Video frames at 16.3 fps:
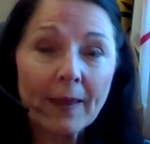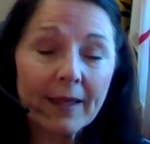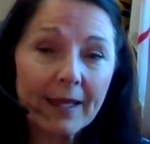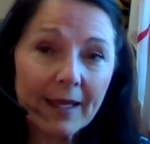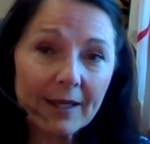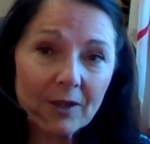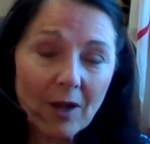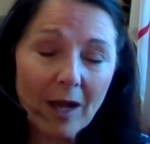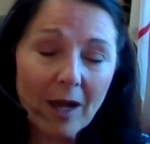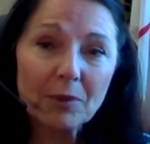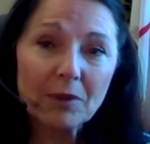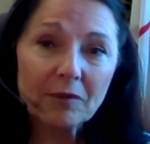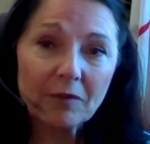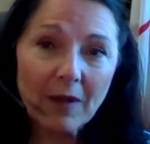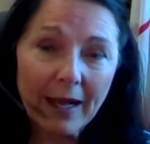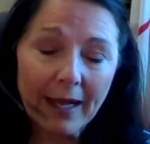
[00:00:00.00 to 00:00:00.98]
cannot
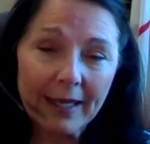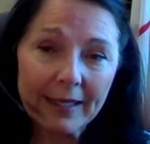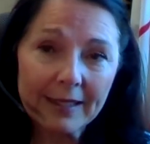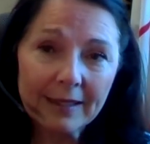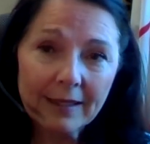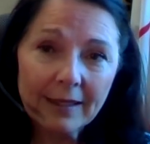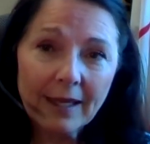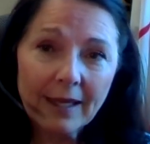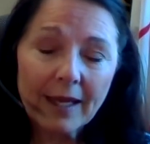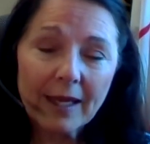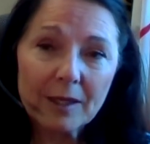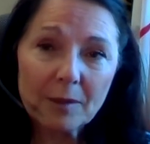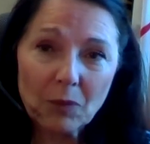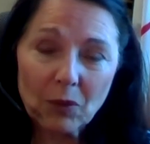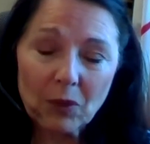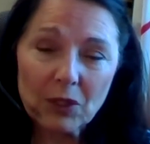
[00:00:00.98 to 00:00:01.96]
provide an
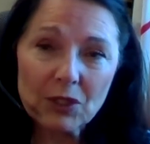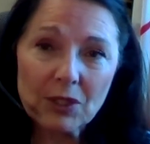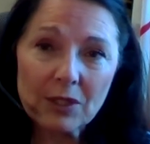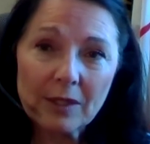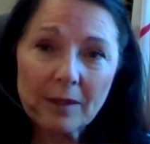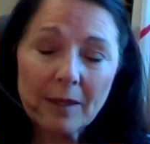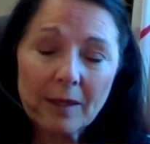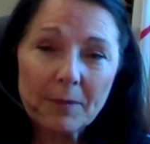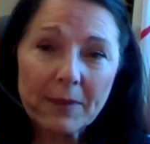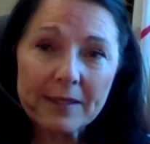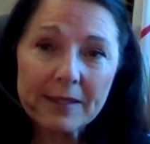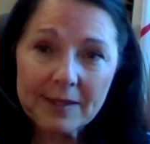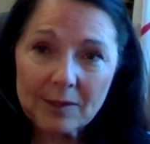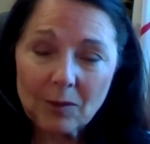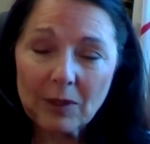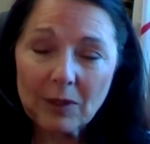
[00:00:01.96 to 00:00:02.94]
abortion
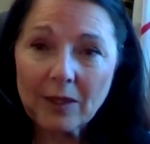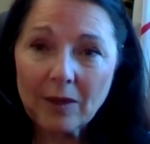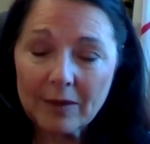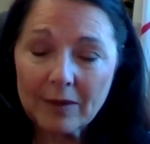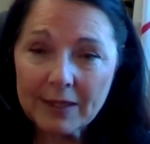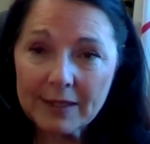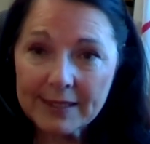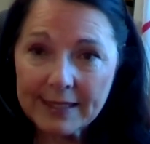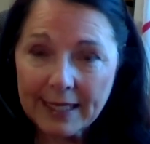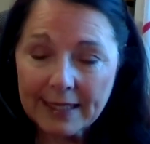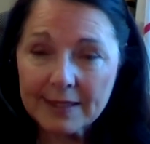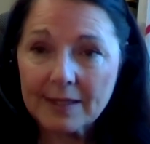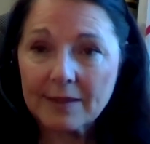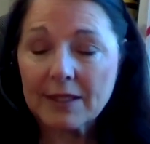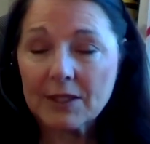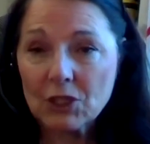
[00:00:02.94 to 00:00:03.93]
based solely on the
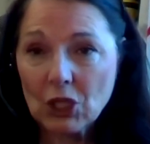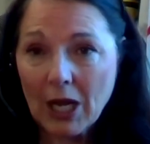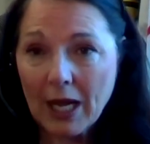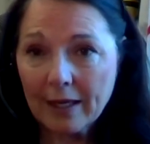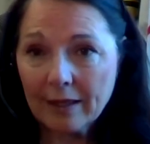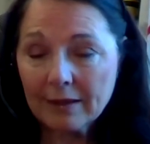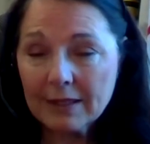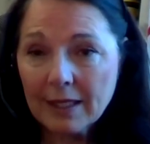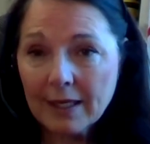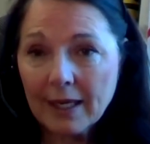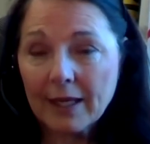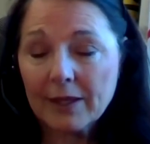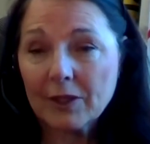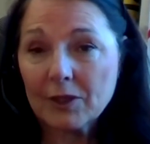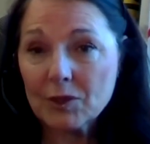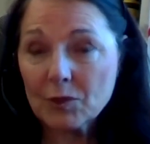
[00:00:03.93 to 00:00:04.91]
sex of the child.
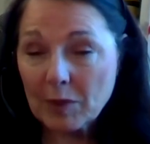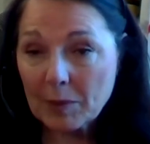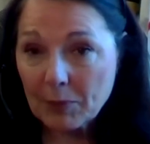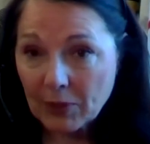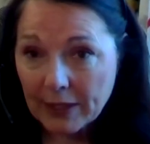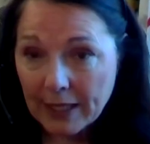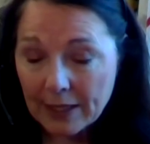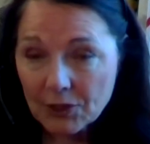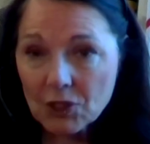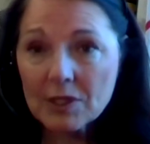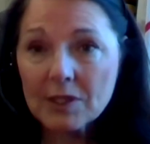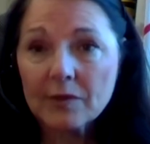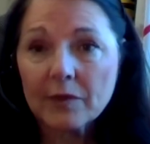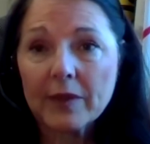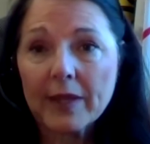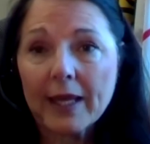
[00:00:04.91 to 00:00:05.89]
And there's
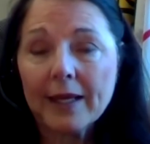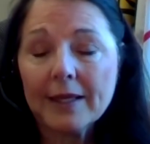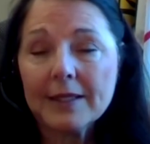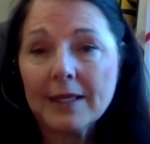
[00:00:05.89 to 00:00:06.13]
repercussions for that.